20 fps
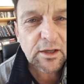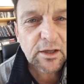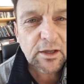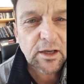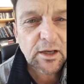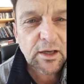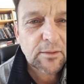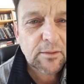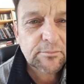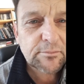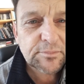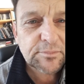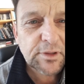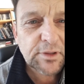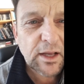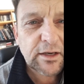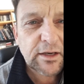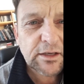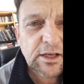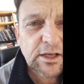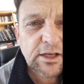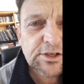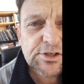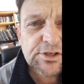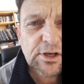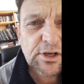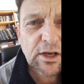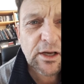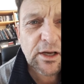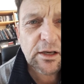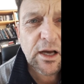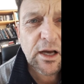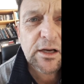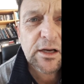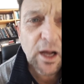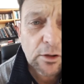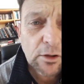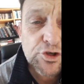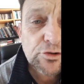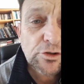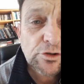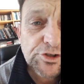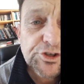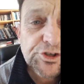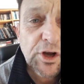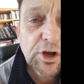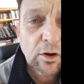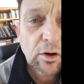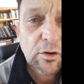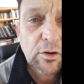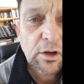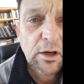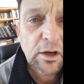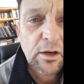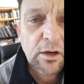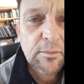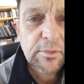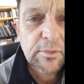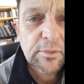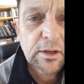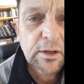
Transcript: And it is a cultural song,